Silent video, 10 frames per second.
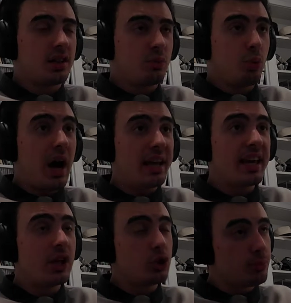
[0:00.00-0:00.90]
Because why
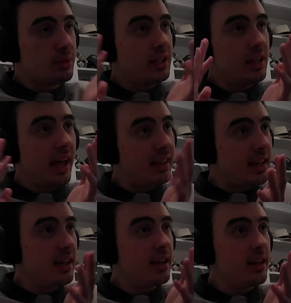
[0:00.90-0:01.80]
can't you be
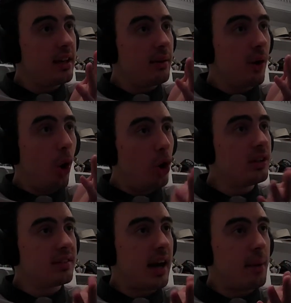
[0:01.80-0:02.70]
elite all
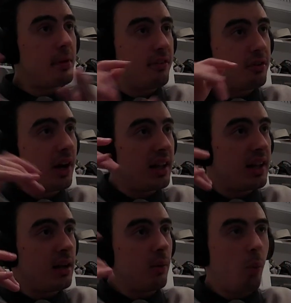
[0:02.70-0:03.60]
the time if you're
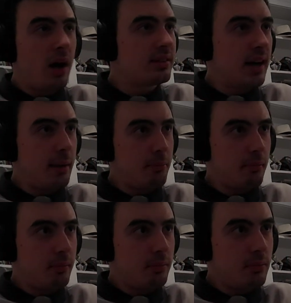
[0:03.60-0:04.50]
elite one time?
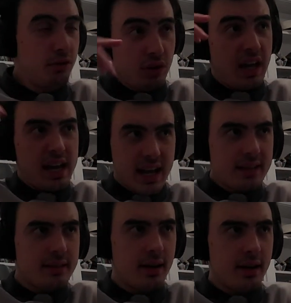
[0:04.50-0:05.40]
If you can't
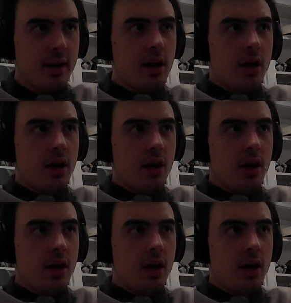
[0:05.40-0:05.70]
get there,